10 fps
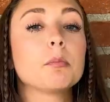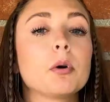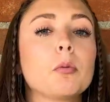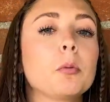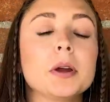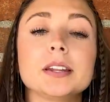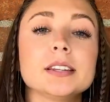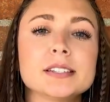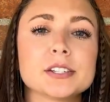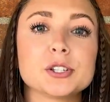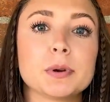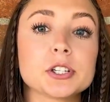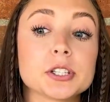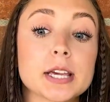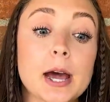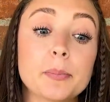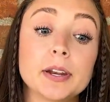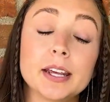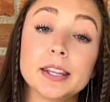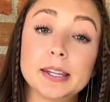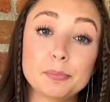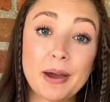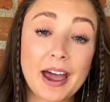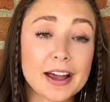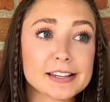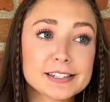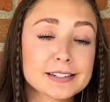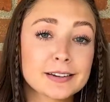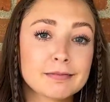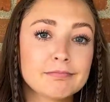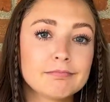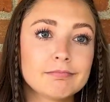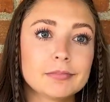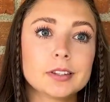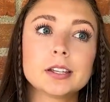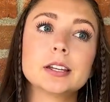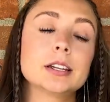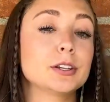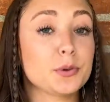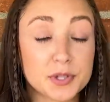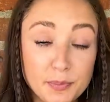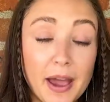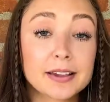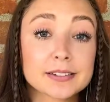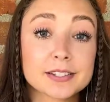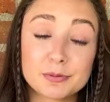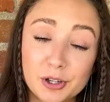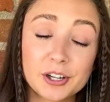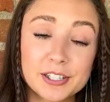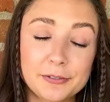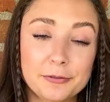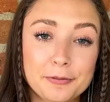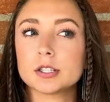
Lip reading: But when these situations happen in the past, you need to use the past subjunctive.